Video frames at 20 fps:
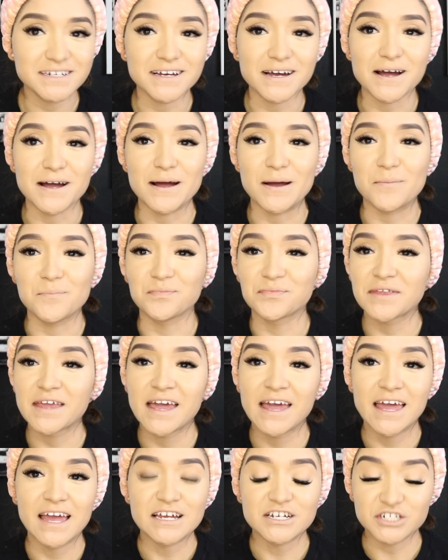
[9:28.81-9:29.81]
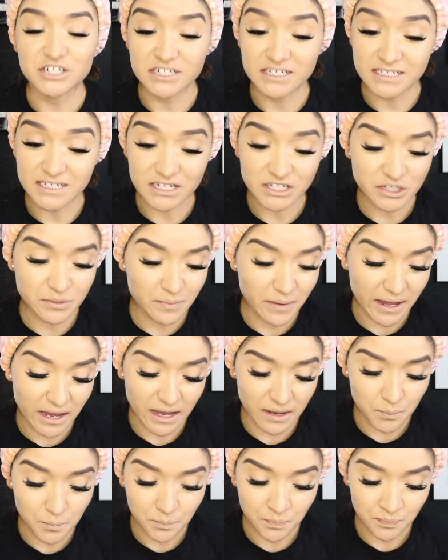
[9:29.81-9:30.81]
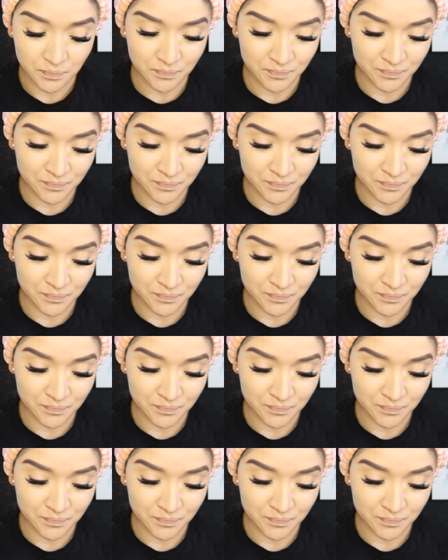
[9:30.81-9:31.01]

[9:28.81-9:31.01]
Um, she's such a babe.